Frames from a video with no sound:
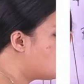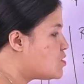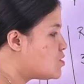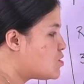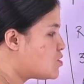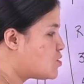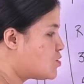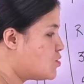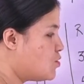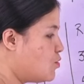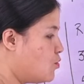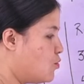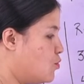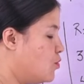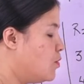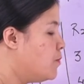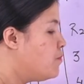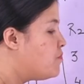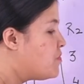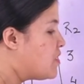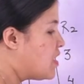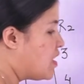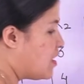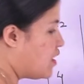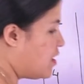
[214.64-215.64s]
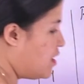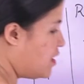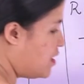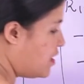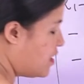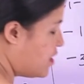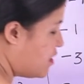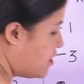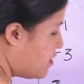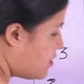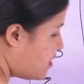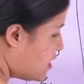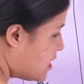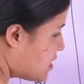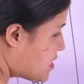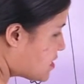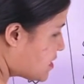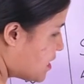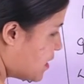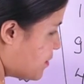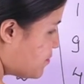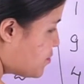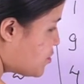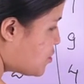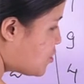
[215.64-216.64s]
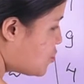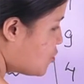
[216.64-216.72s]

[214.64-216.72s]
So here it comes